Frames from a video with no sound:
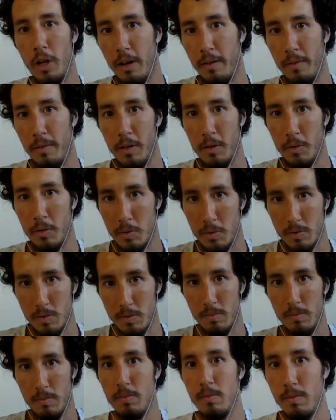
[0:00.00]
of
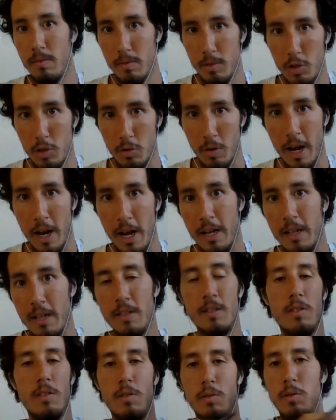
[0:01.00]
those
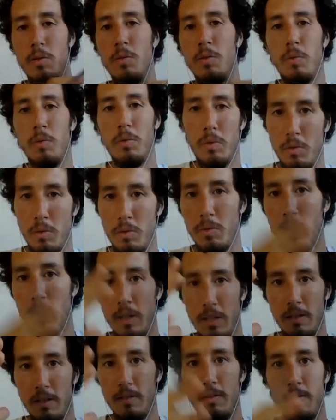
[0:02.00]
strides through
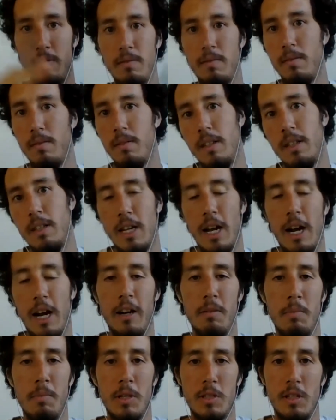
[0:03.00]
the
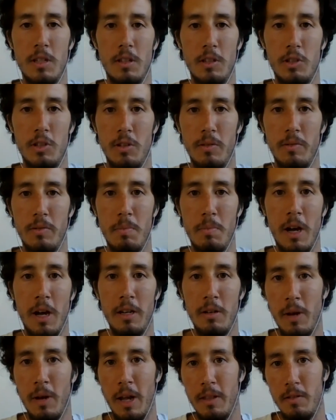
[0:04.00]
entire musculature of the
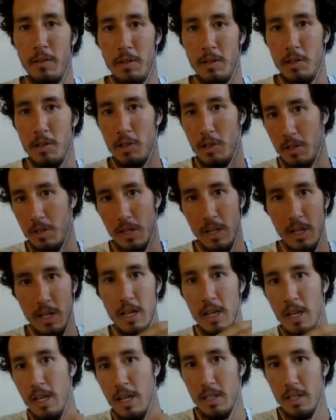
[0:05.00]
body rather than just
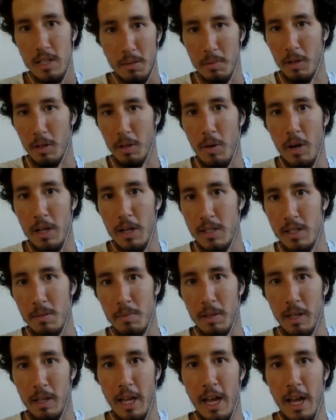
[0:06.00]
some of the quads,
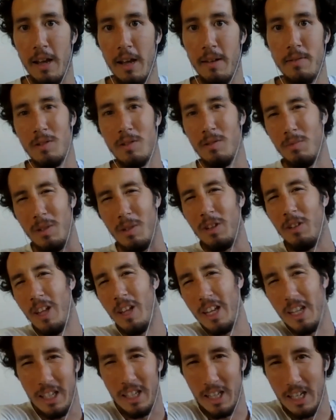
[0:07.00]
some of the calves, or when you're
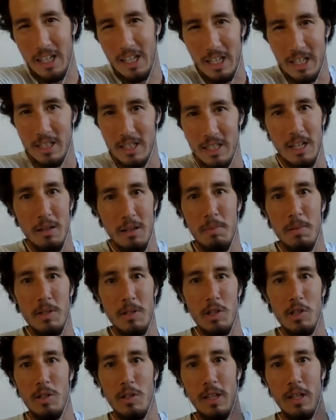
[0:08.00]
landing in that knee extended
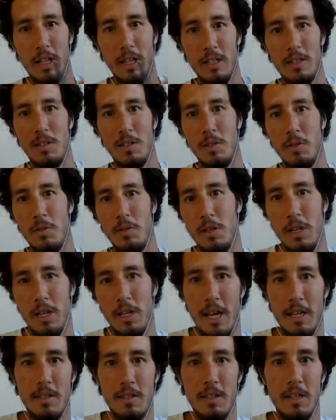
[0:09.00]
position, that gets all sort of
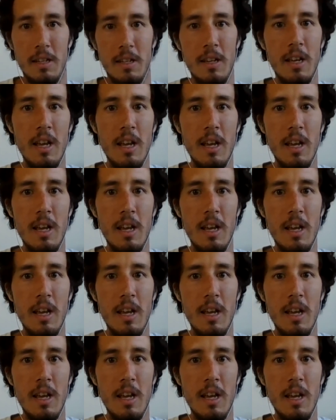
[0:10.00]
nasty.